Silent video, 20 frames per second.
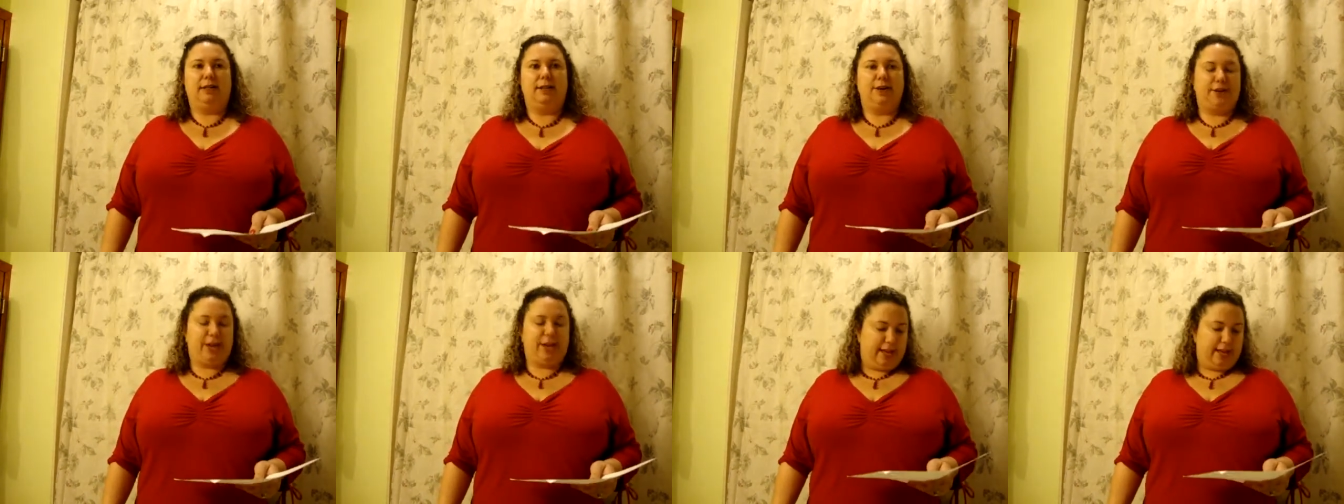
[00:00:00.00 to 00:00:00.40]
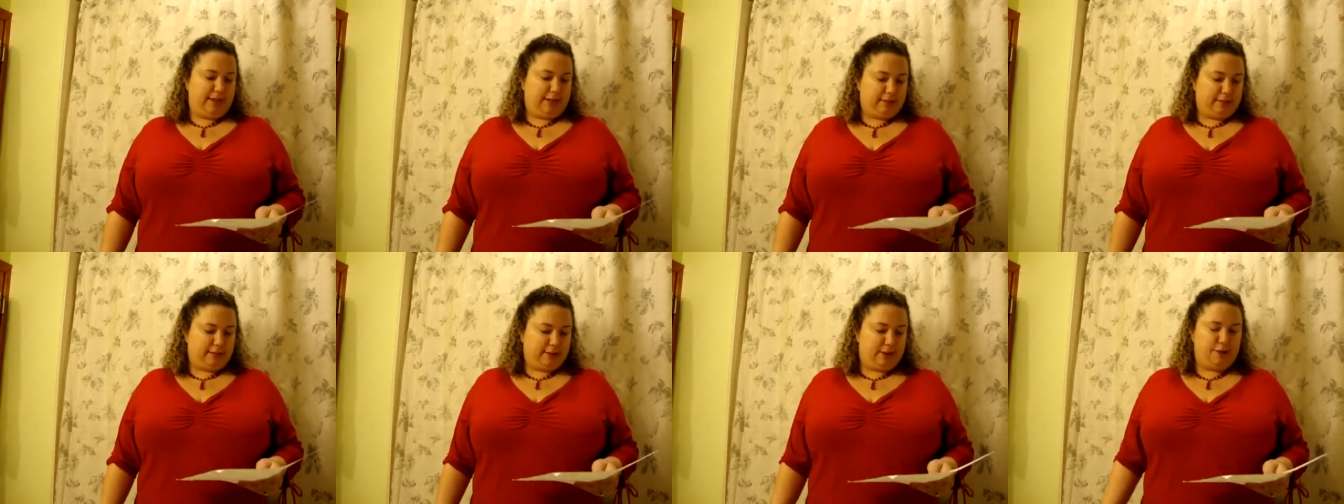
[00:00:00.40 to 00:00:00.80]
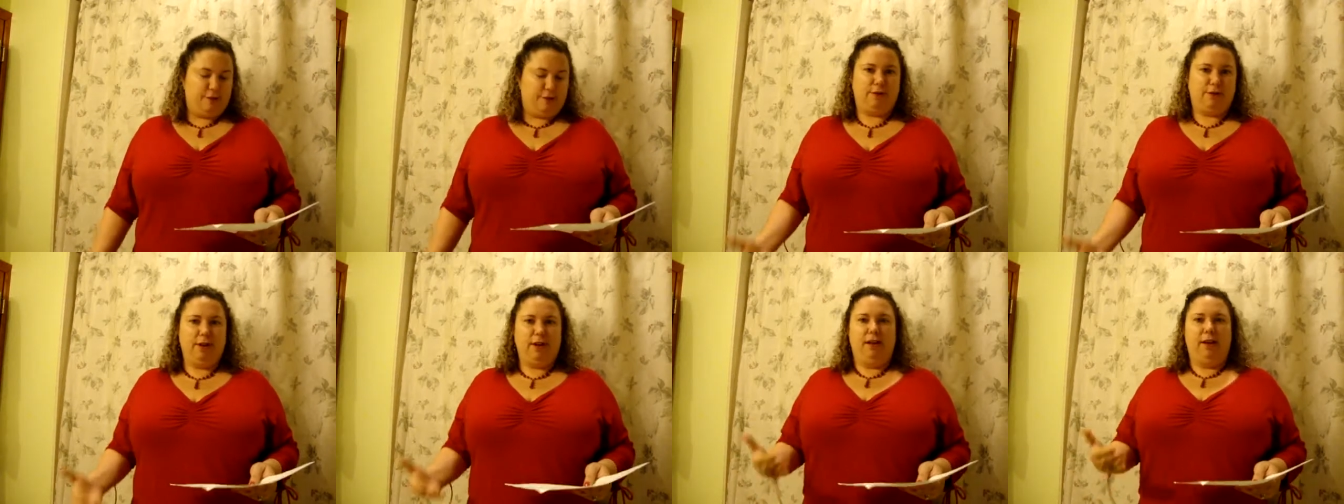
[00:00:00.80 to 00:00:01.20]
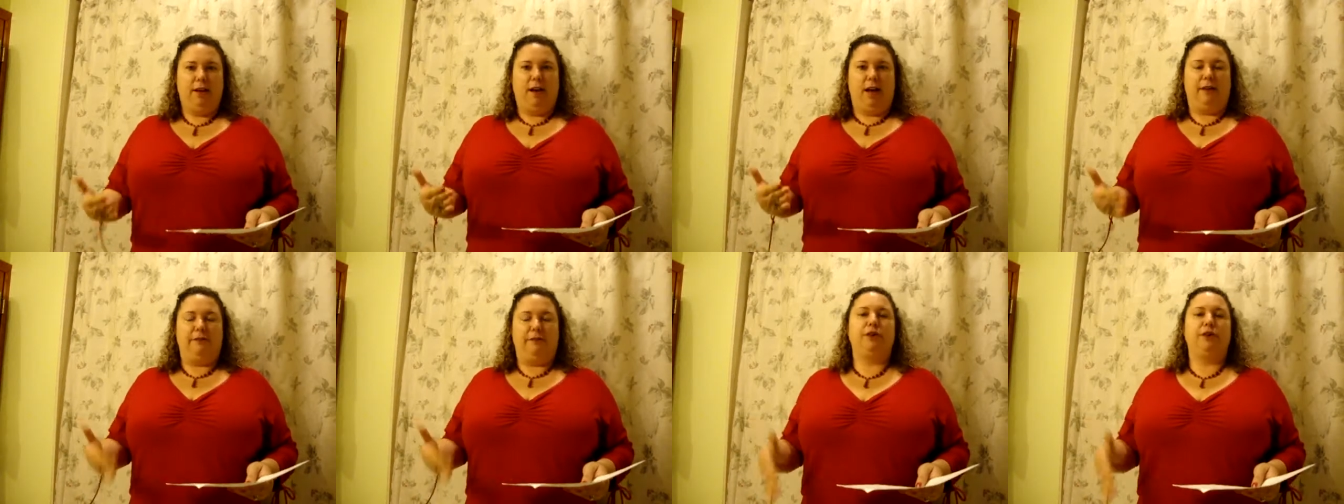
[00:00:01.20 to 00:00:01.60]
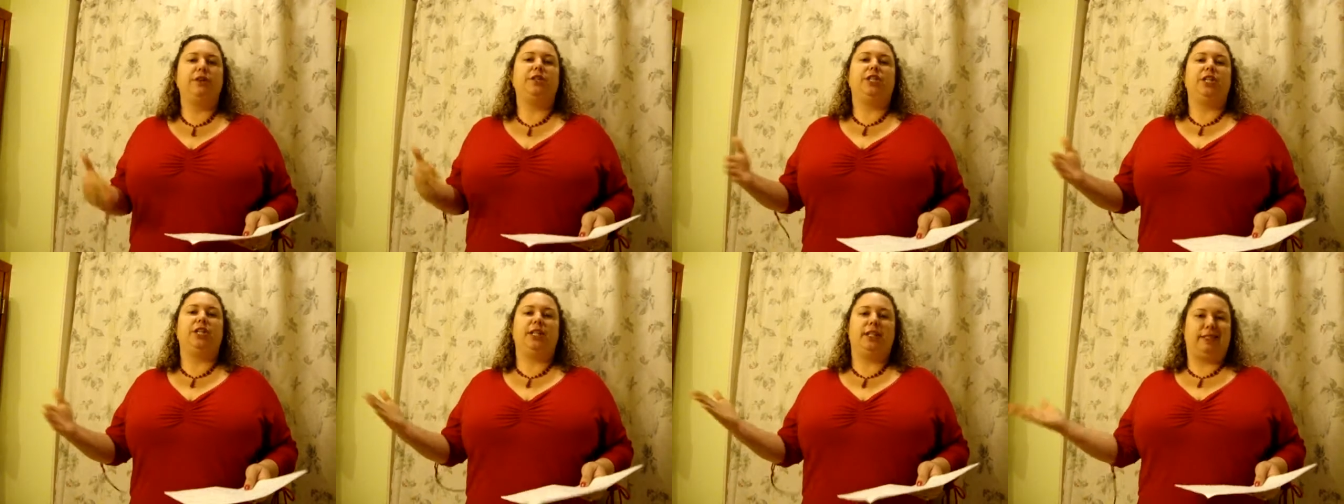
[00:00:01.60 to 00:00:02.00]
Okay, so I've
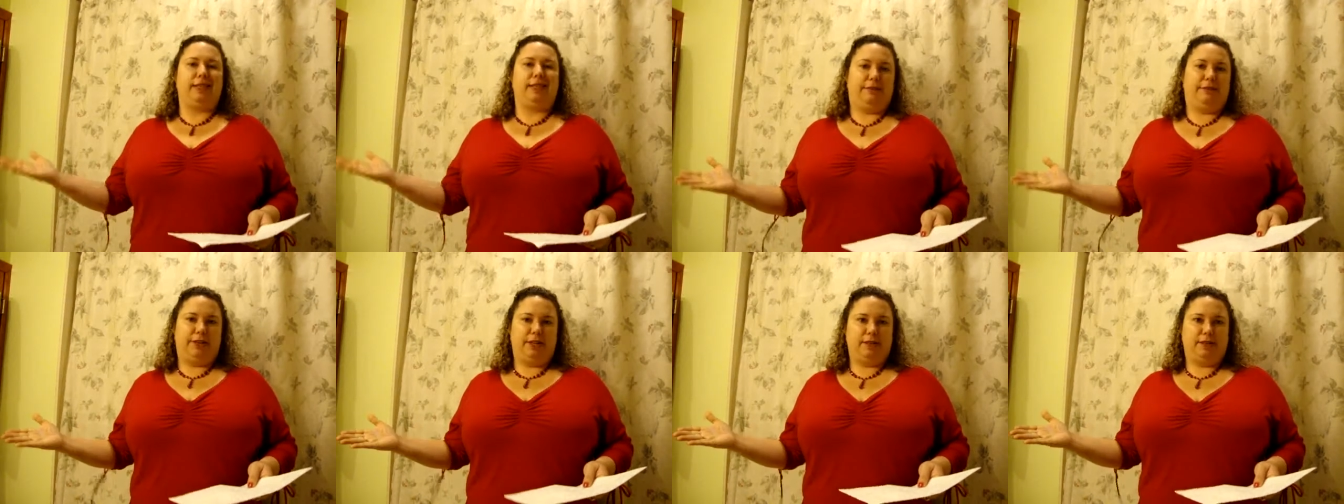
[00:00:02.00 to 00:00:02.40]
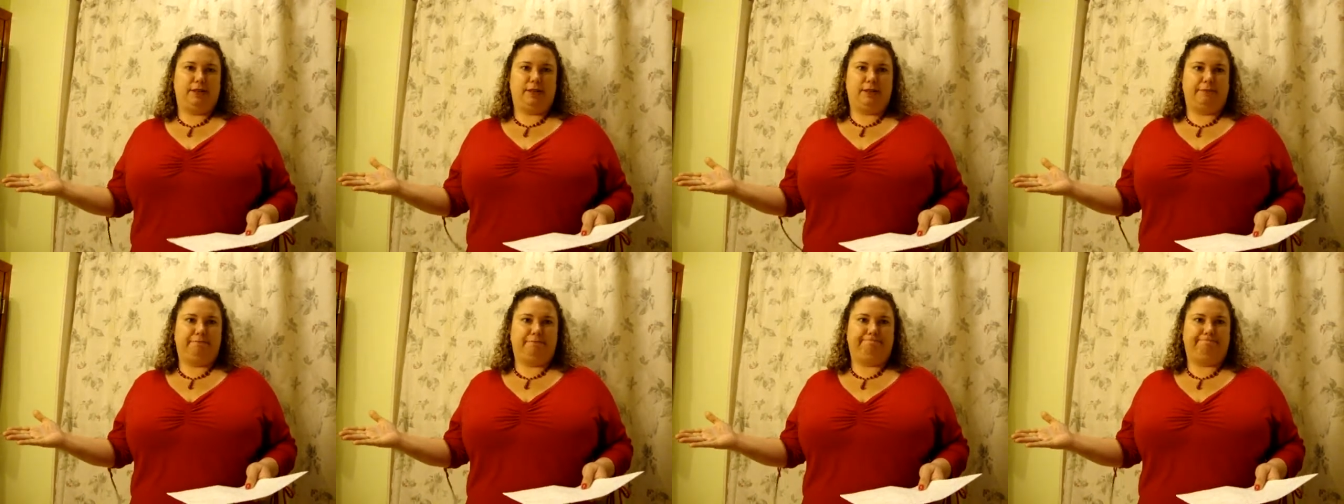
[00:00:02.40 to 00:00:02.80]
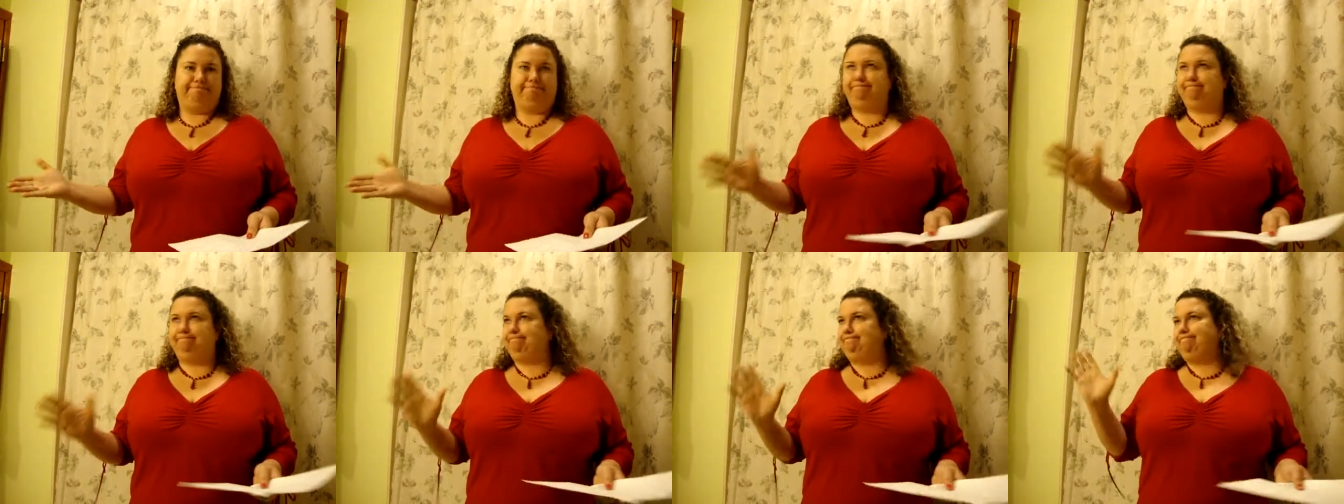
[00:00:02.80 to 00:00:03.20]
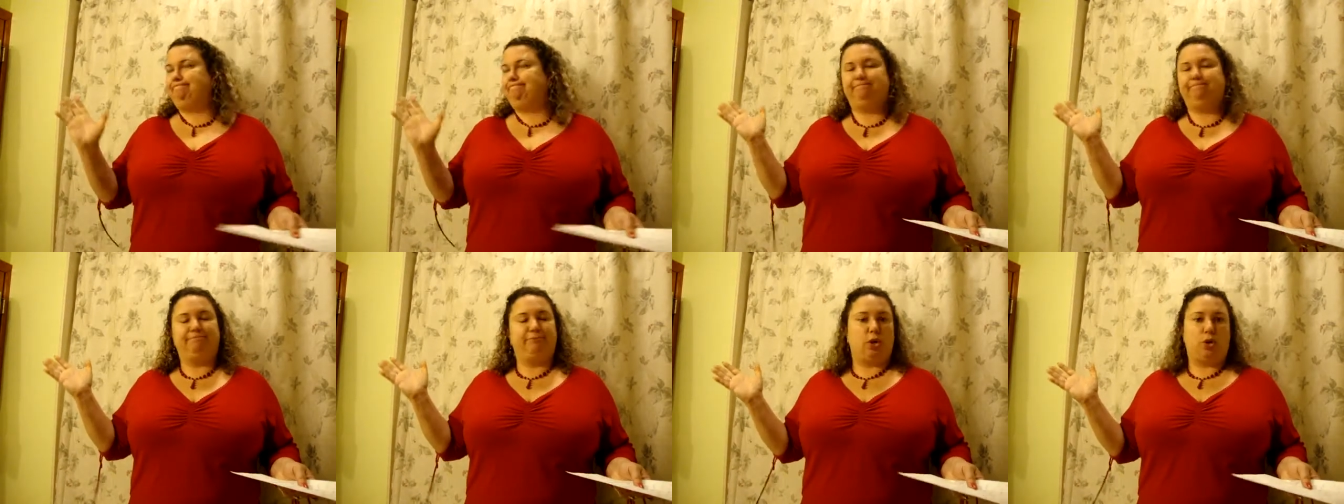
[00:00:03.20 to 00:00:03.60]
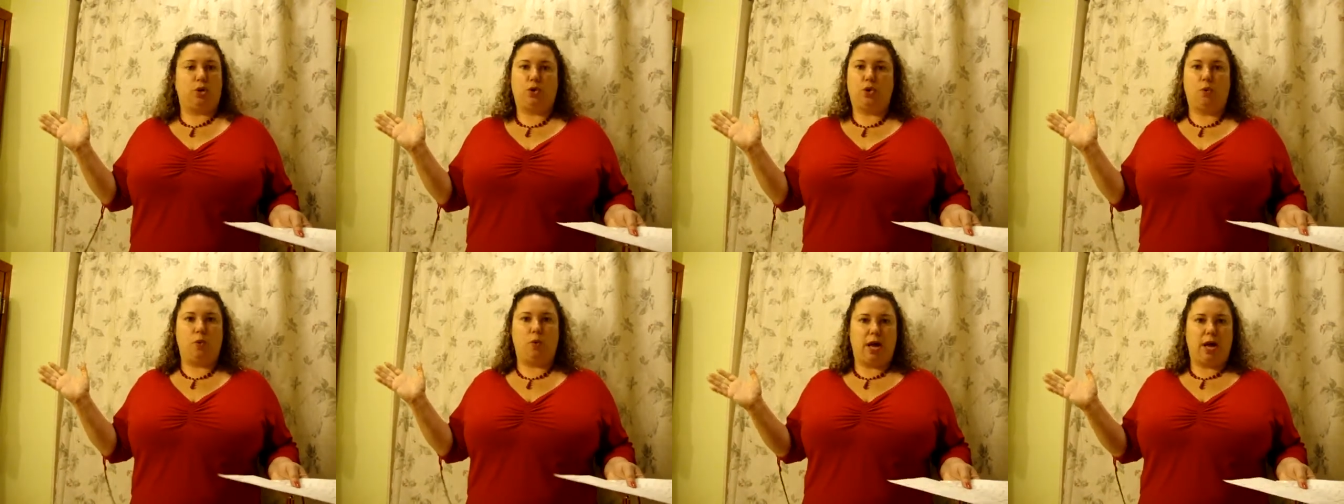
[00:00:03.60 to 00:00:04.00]
heard Gina Davis. Don't
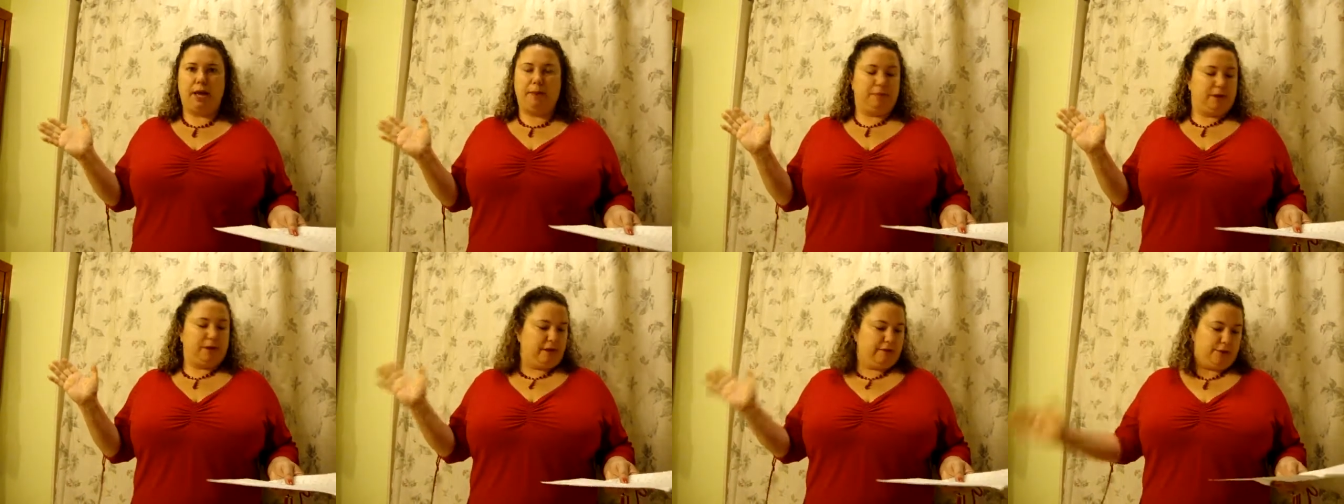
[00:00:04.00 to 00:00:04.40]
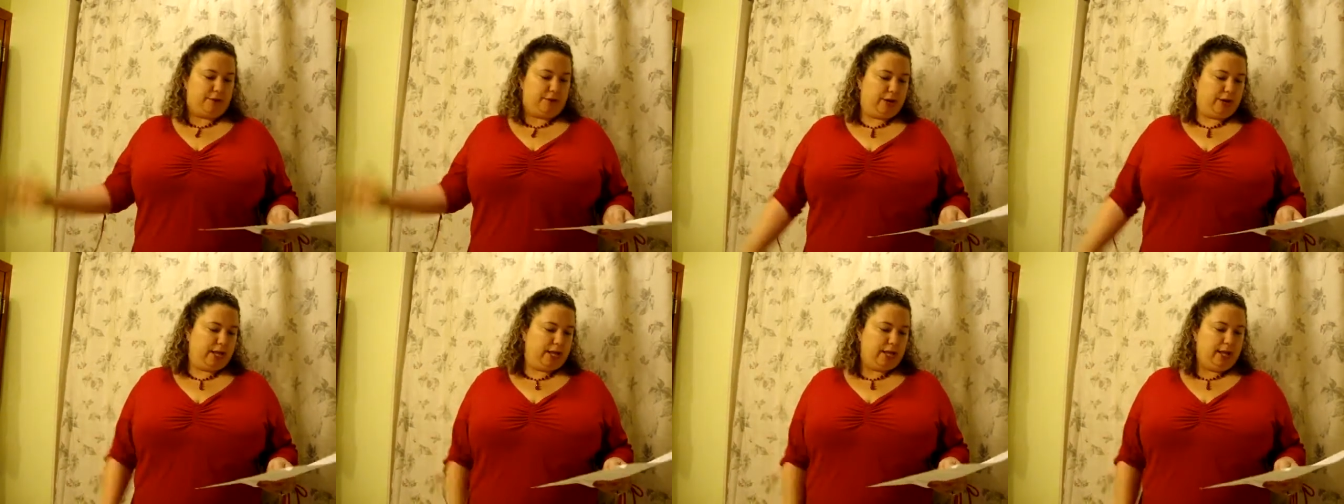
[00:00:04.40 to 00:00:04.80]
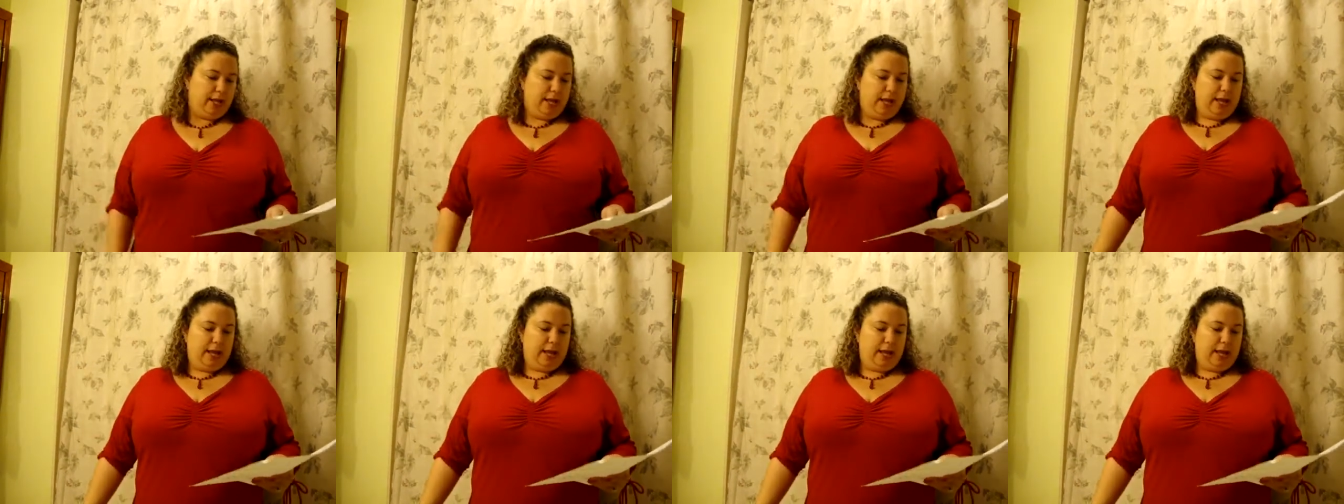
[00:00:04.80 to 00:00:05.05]
know why, but I've heard it.